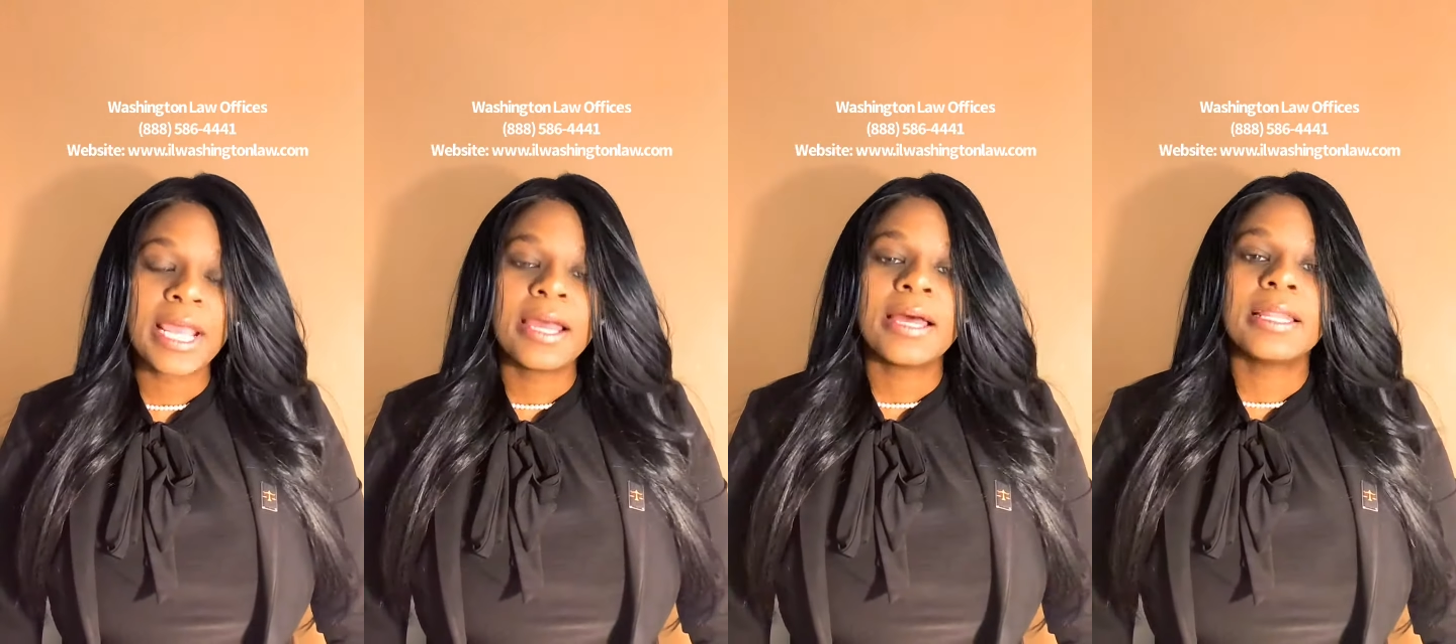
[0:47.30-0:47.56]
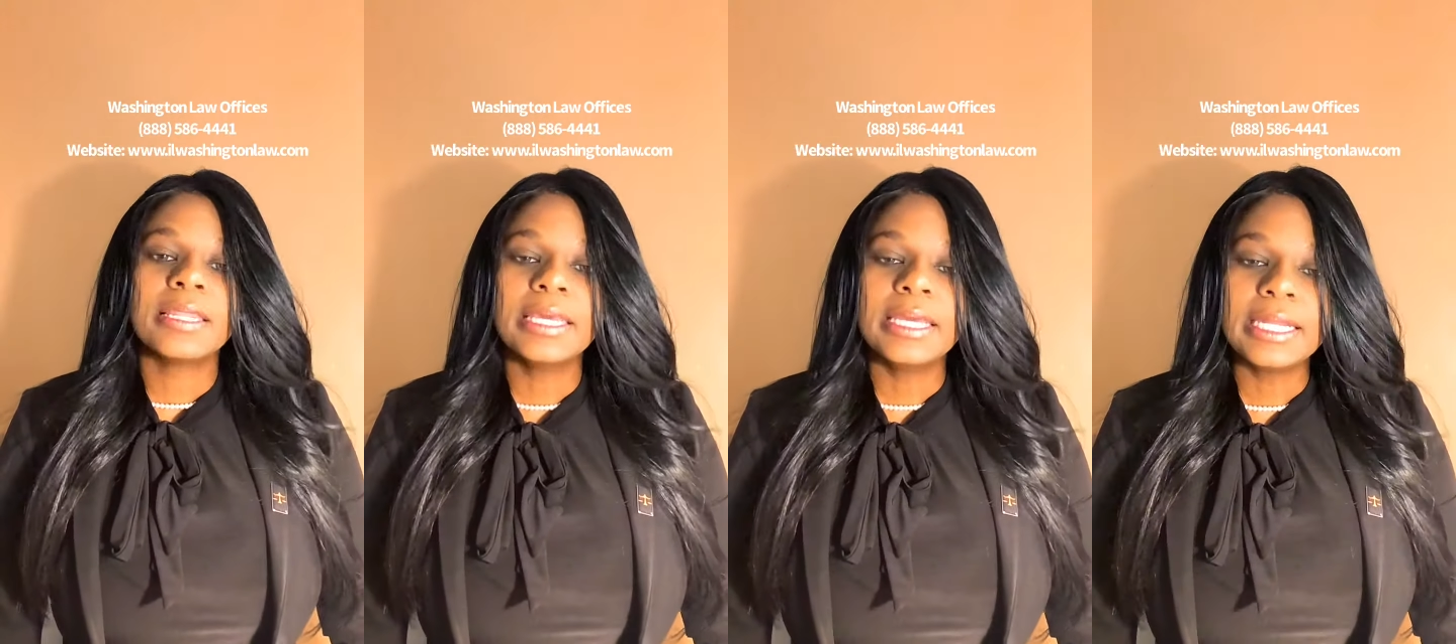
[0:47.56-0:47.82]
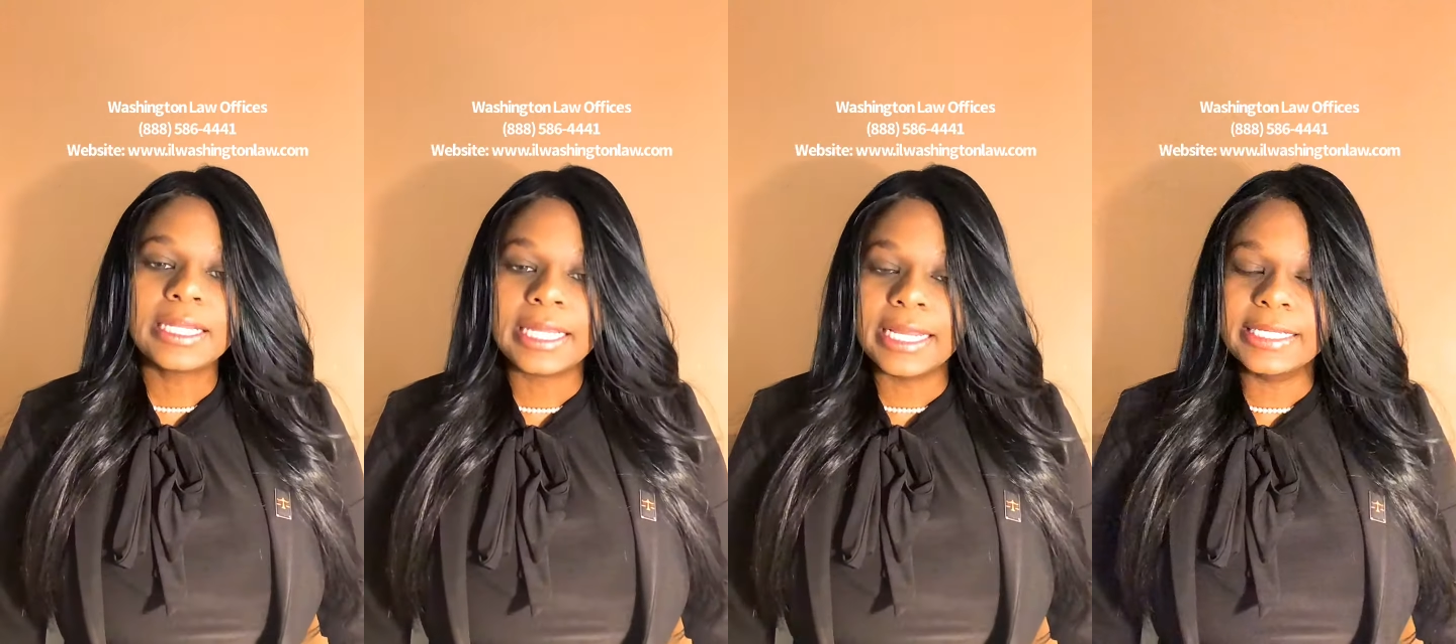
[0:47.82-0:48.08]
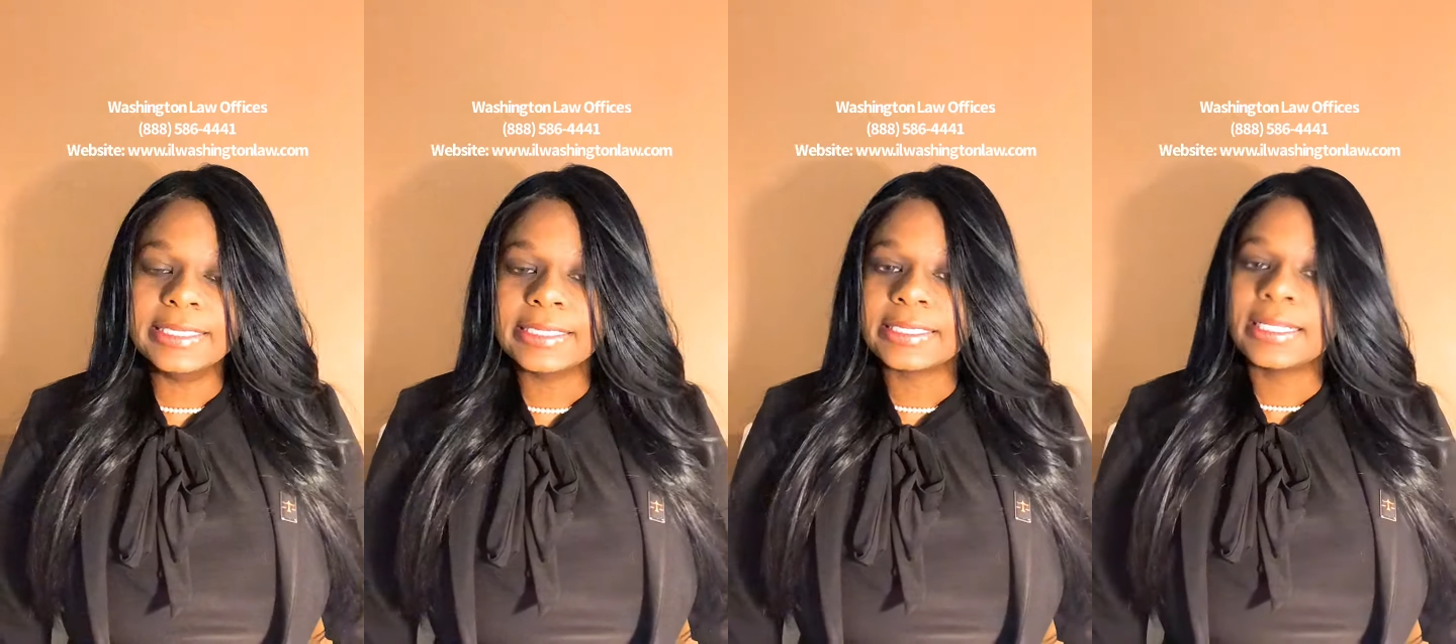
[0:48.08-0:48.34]

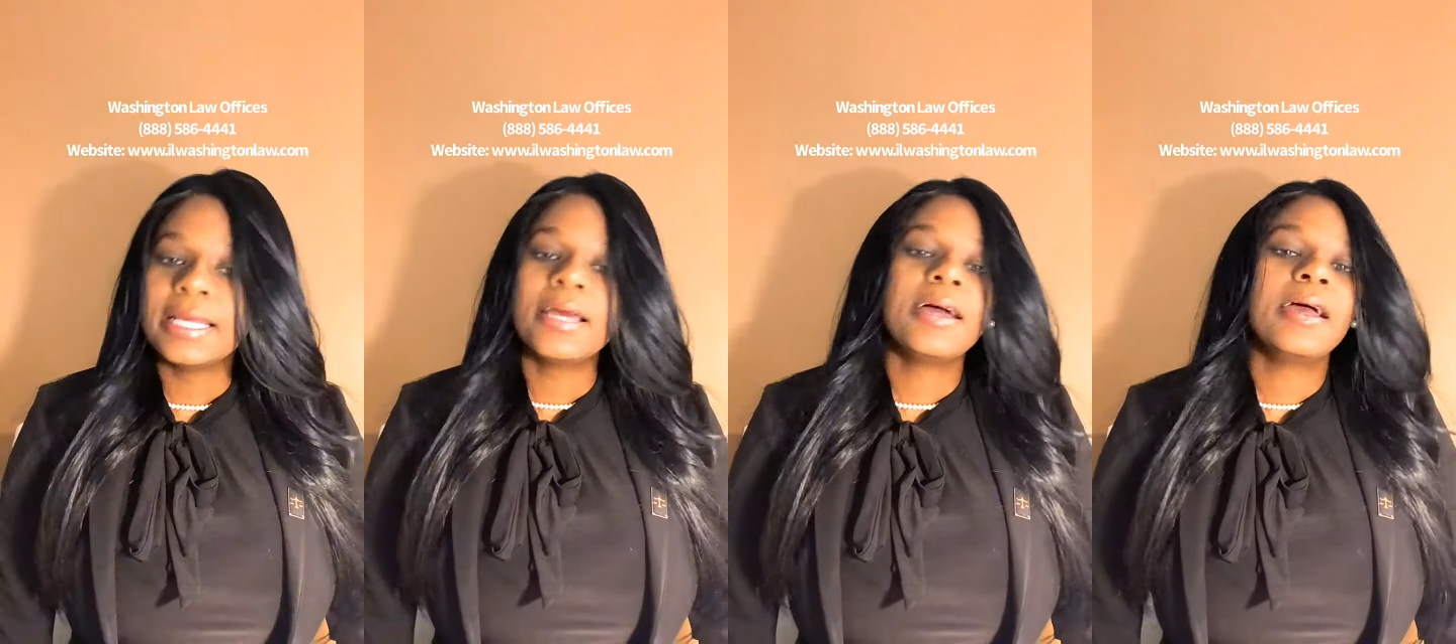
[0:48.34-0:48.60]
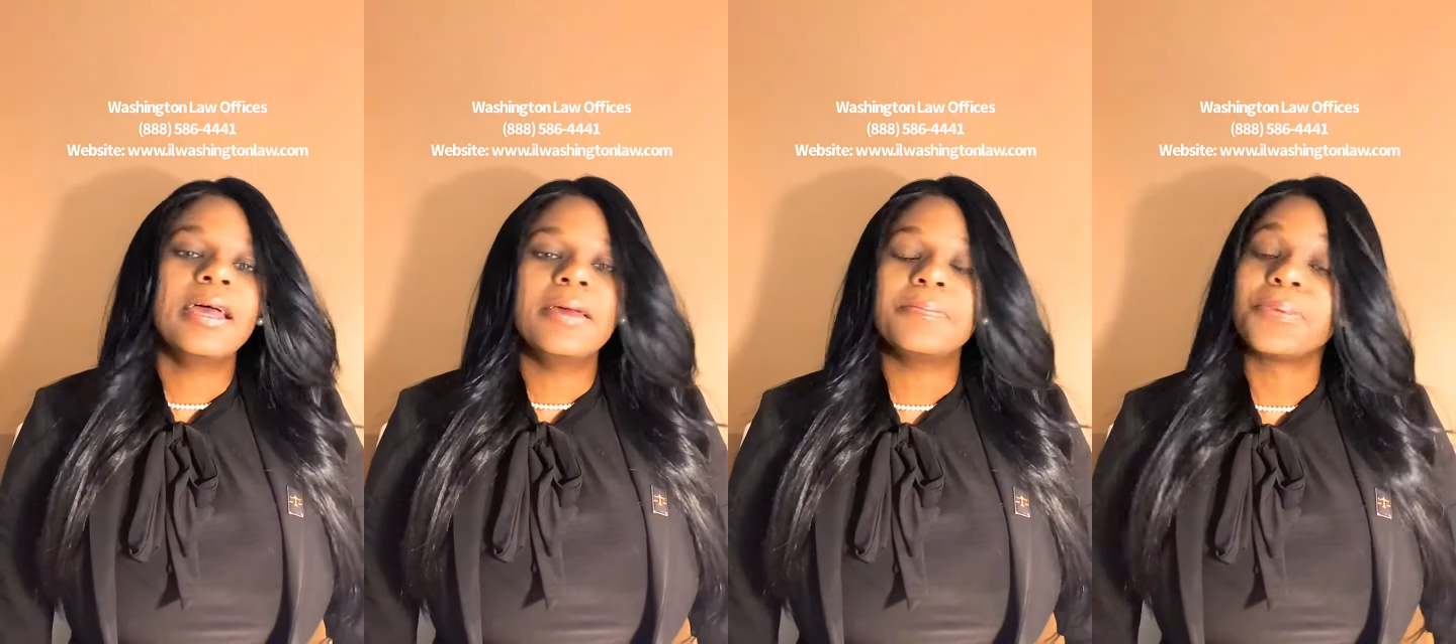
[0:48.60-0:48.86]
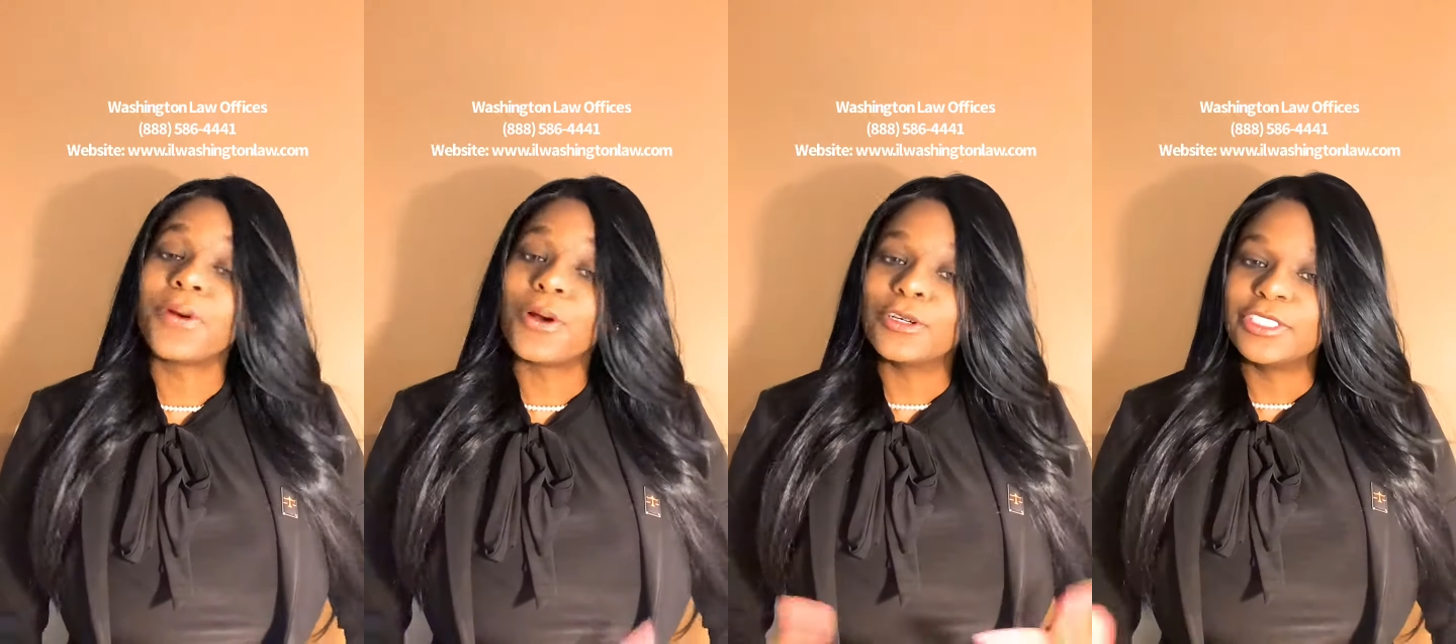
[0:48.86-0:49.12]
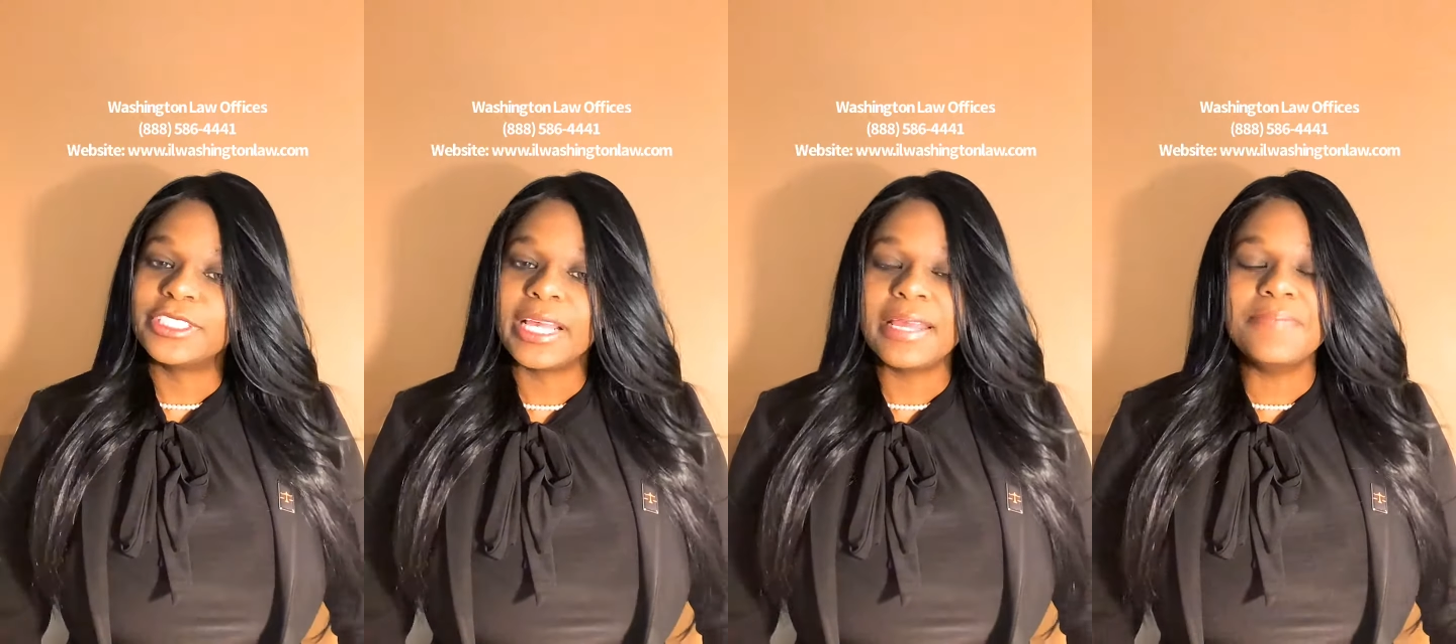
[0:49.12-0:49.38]
litigants, and pro
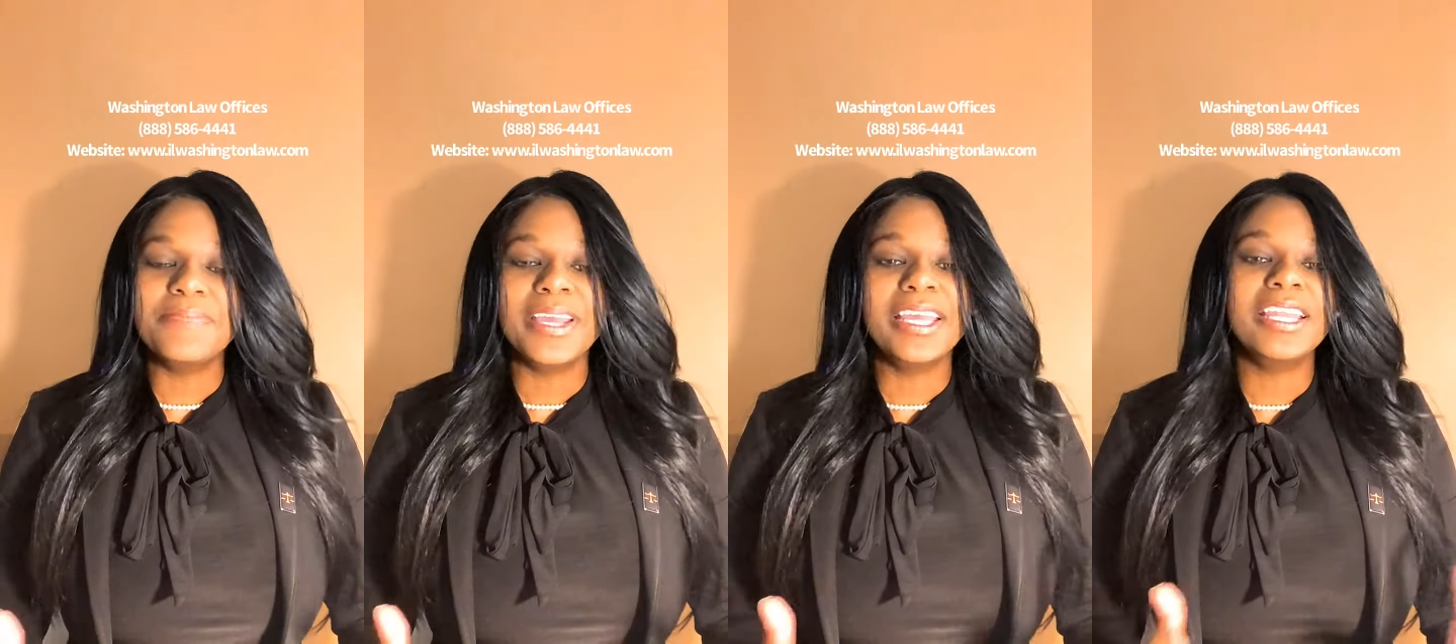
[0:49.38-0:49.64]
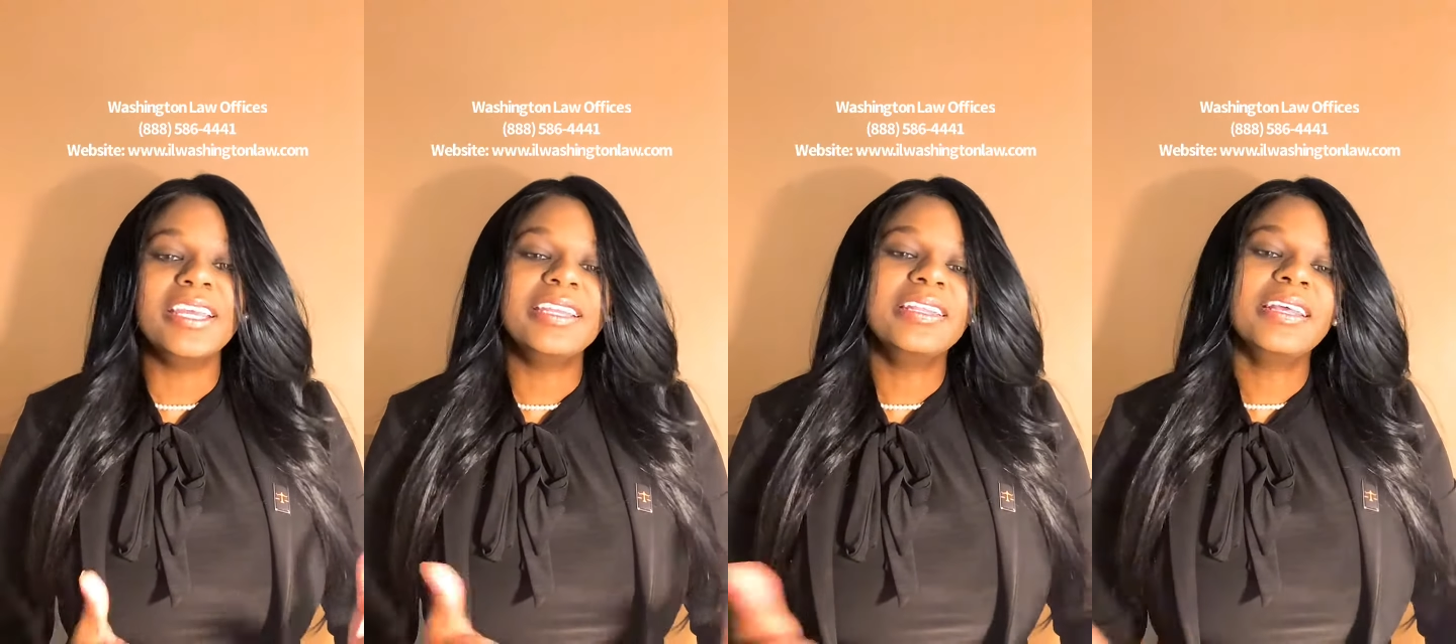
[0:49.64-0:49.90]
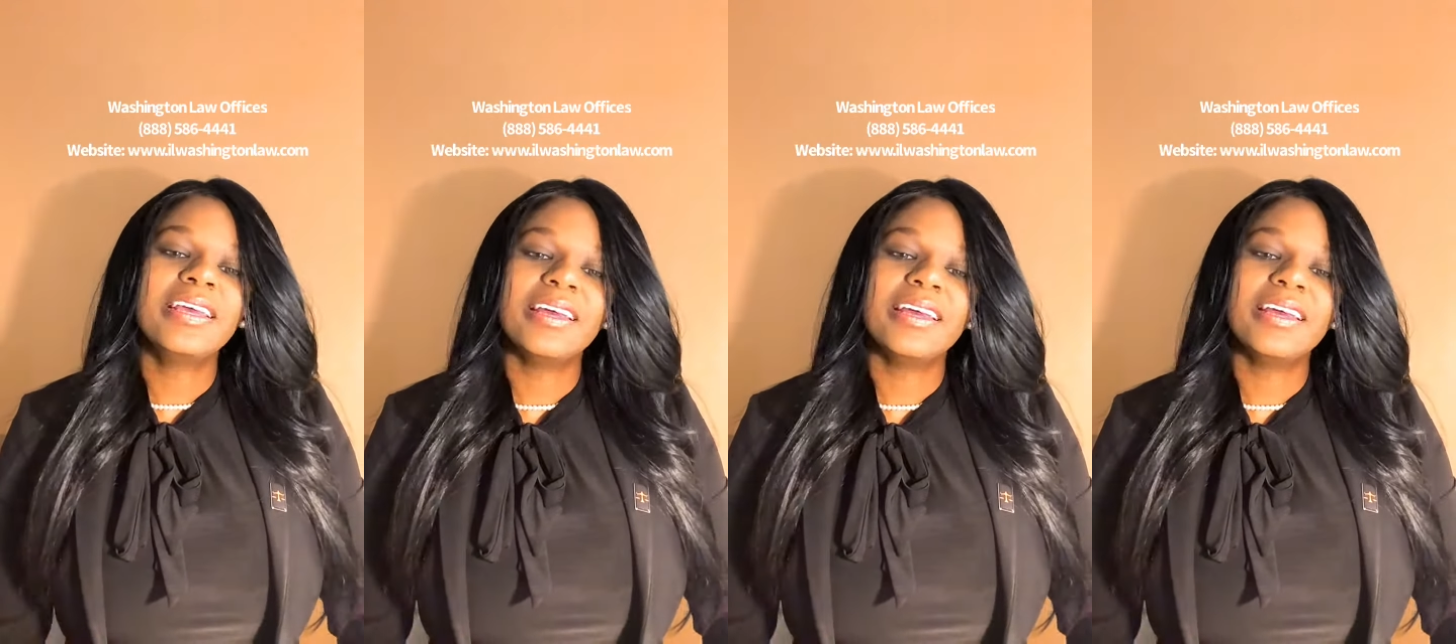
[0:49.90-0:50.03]
se meaning